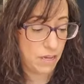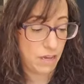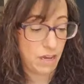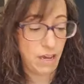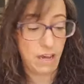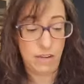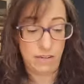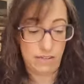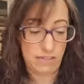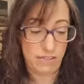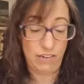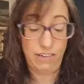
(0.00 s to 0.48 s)

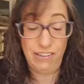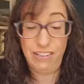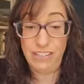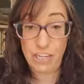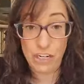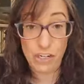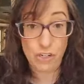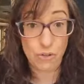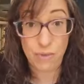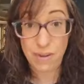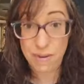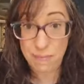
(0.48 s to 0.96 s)
Uh,
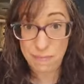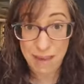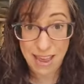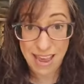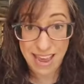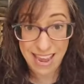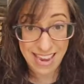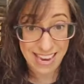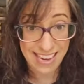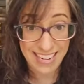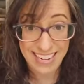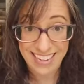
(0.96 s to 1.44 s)
certainly joint
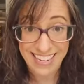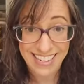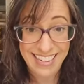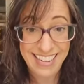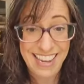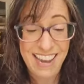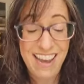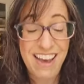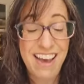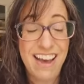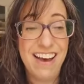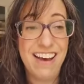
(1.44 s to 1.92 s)
pain,
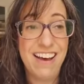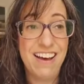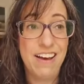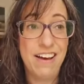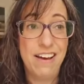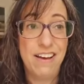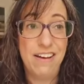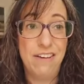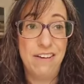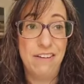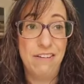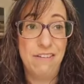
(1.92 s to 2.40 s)

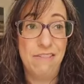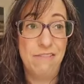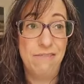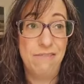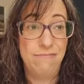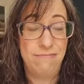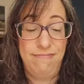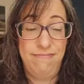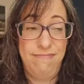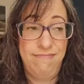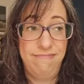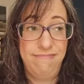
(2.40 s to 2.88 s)
uh,
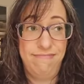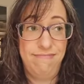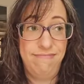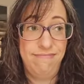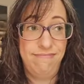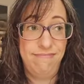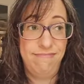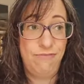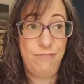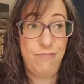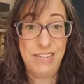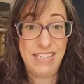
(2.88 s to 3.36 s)

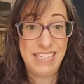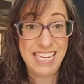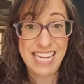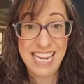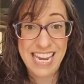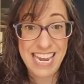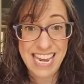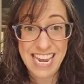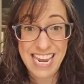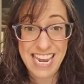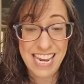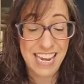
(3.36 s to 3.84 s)

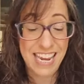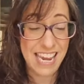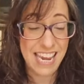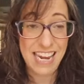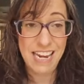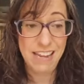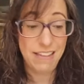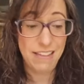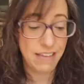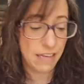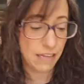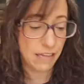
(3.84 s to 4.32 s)
fatigue,
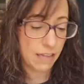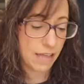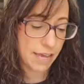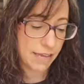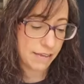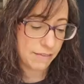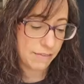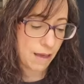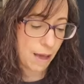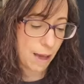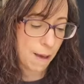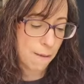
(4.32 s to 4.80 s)
anything
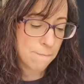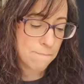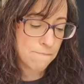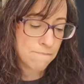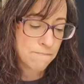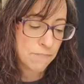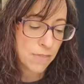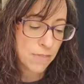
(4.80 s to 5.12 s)
like that.